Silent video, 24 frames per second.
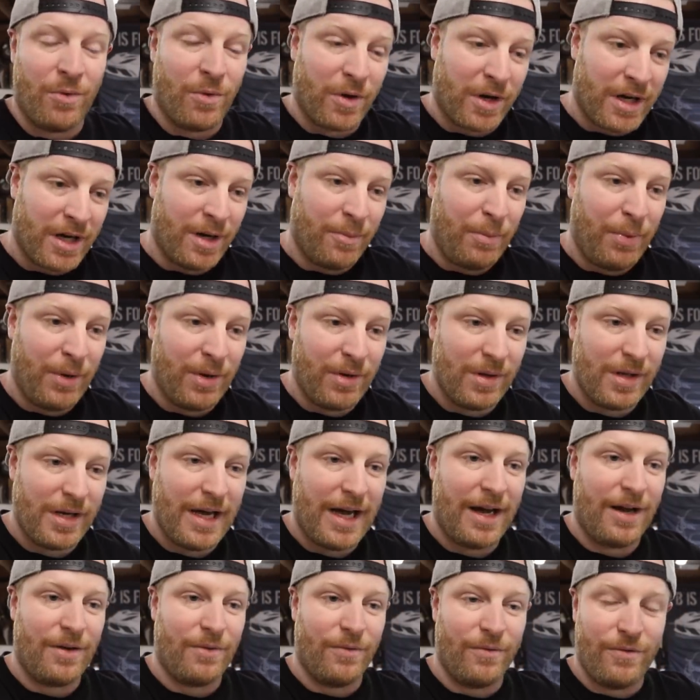We're gonna pull it
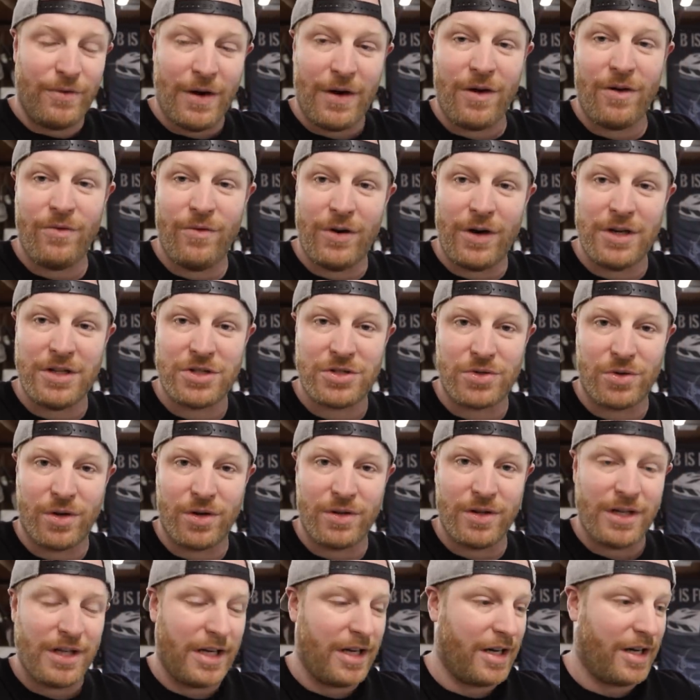out very, very
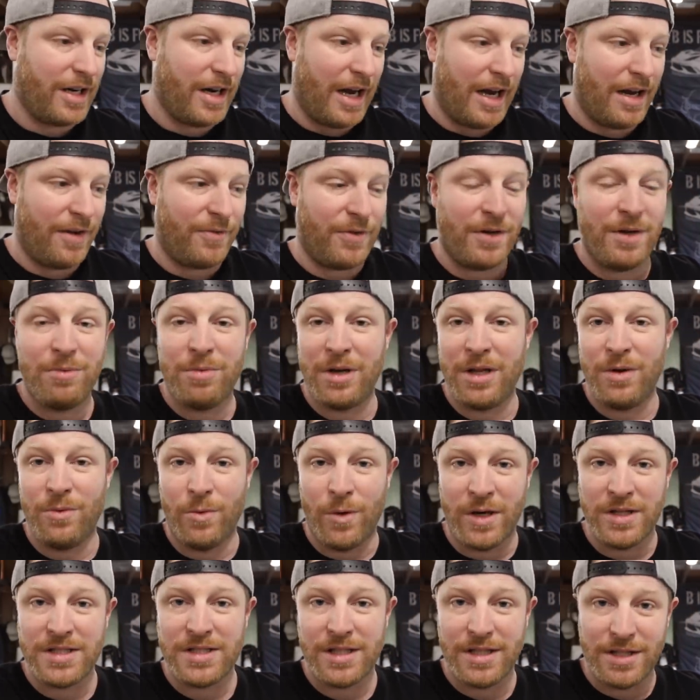shortly here. And if anybody
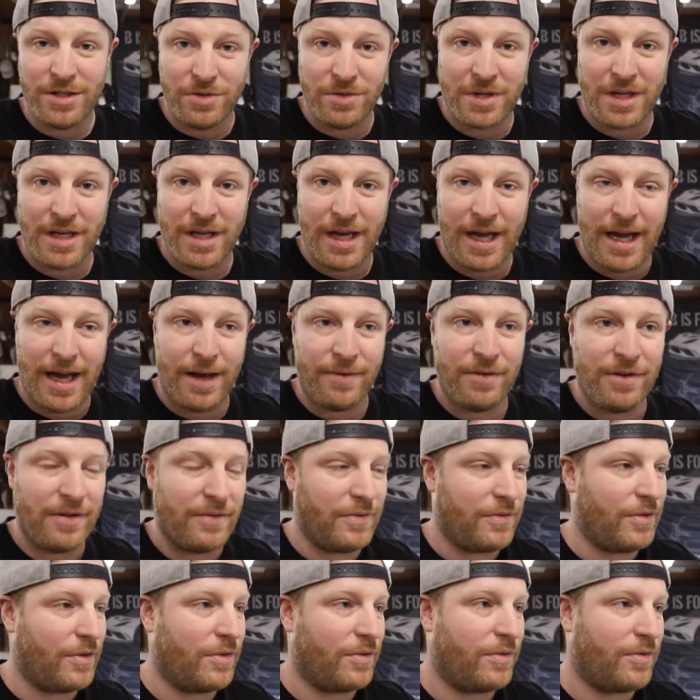wants it, you can have it
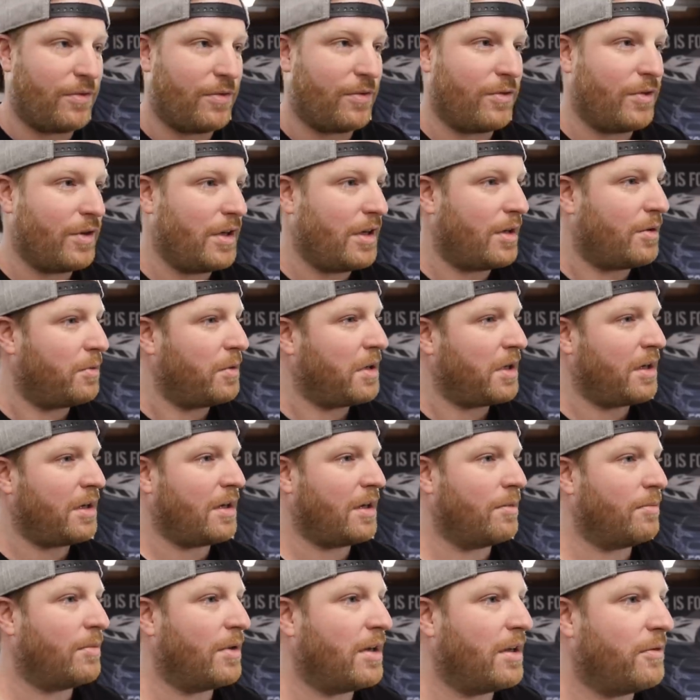for free. Are we gonna
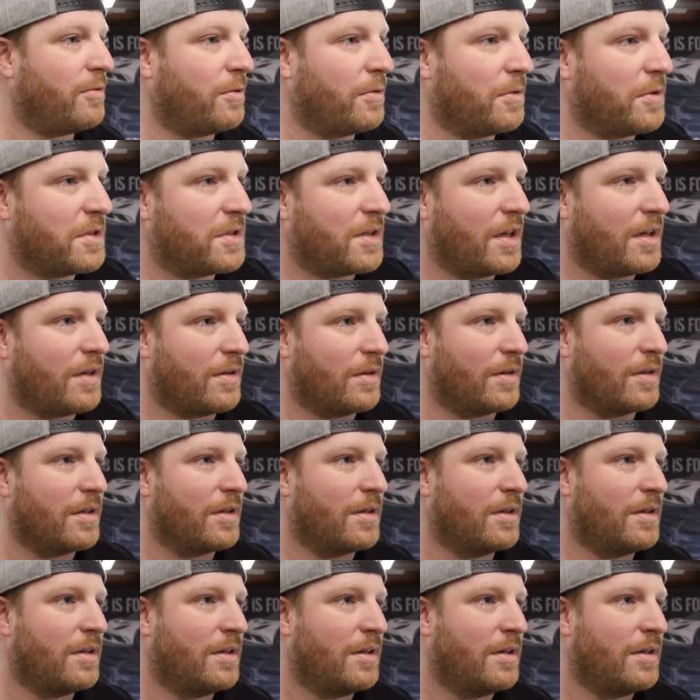get money if we recycle it?